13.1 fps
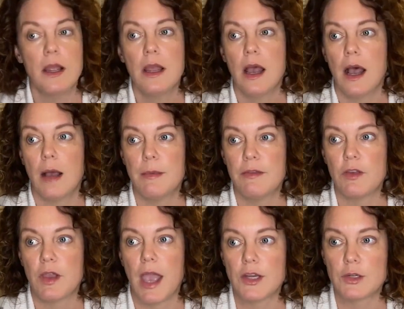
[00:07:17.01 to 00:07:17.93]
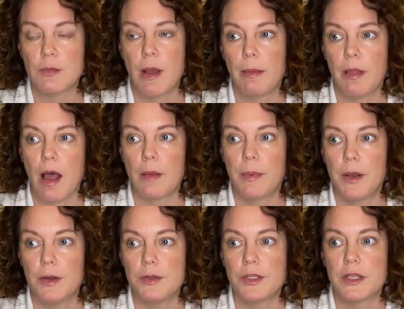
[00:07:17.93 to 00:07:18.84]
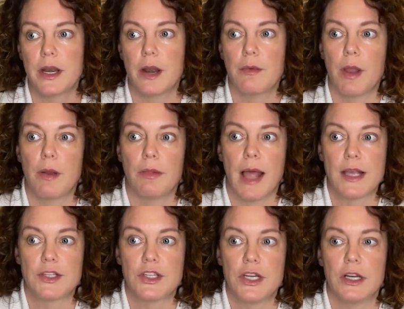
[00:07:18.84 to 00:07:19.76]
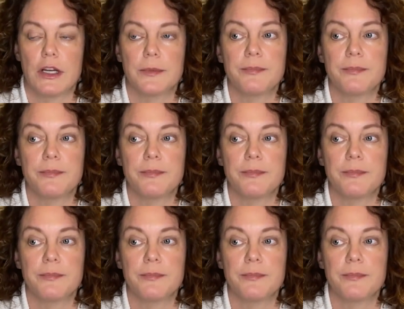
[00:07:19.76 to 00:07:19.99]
If you catch my blog post that I wrote last year,